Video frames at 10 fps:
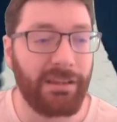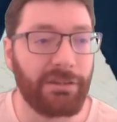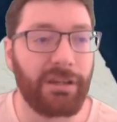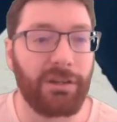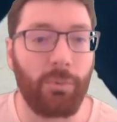
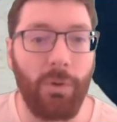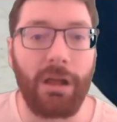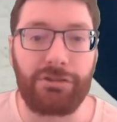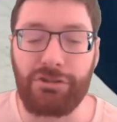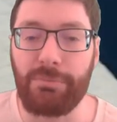you're going to
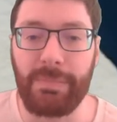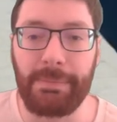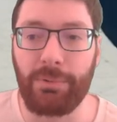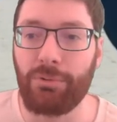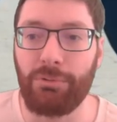watch two
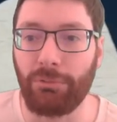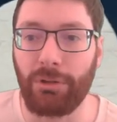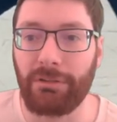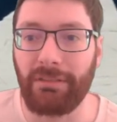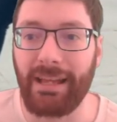people who
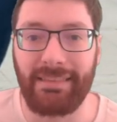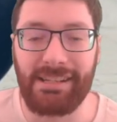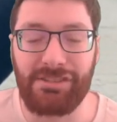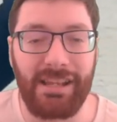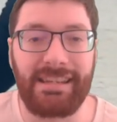look like they
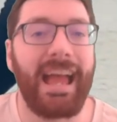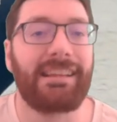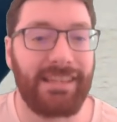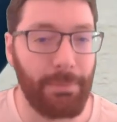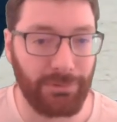just
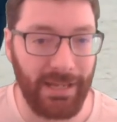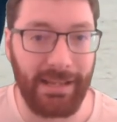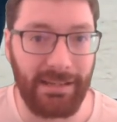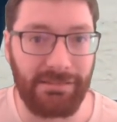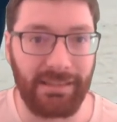attack
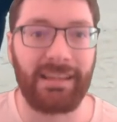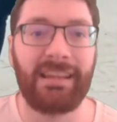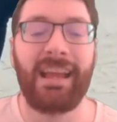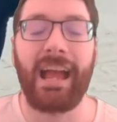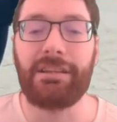simultaneously.
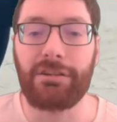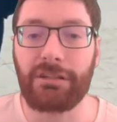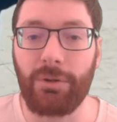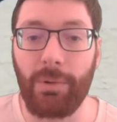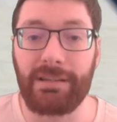And you're
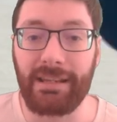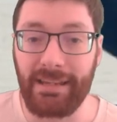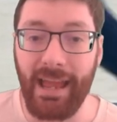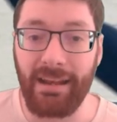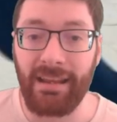going to
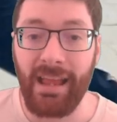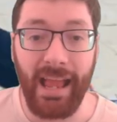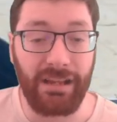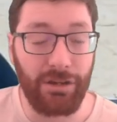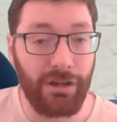get
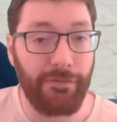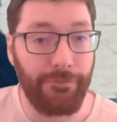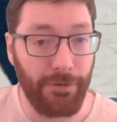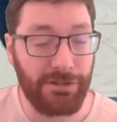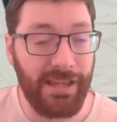a good
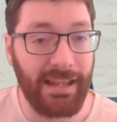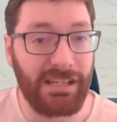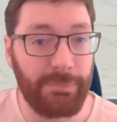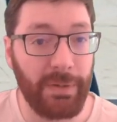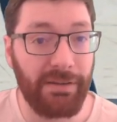firsthand
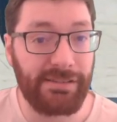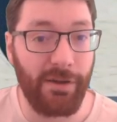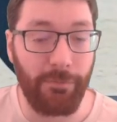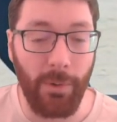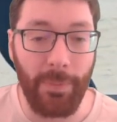experience
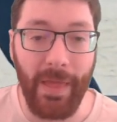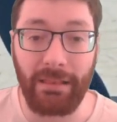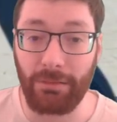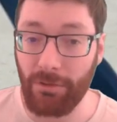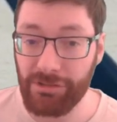of what
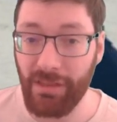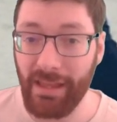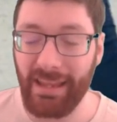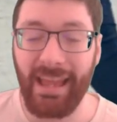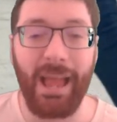that looks
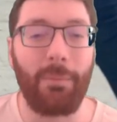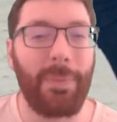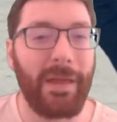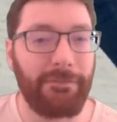like and what that